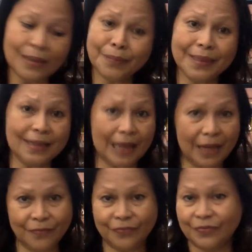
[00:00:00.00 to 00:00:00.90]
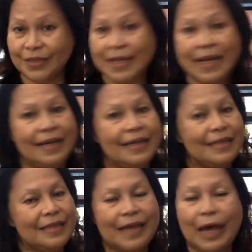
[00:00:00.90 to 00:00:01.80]
But I've
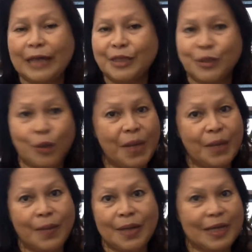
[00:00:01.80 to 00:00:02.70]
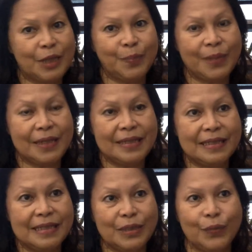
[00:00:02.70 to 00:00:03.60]
had so many
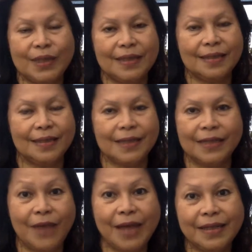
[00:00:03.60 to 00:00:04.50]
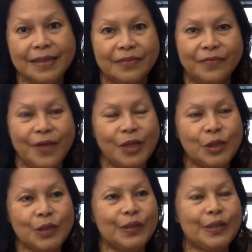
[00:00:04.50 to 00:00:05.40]
experiences with divine
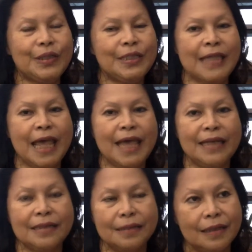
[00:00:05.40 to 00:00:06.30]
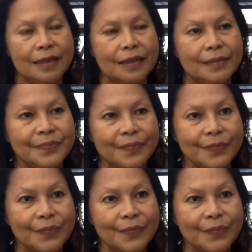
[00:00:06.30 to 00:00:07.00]
interventions and just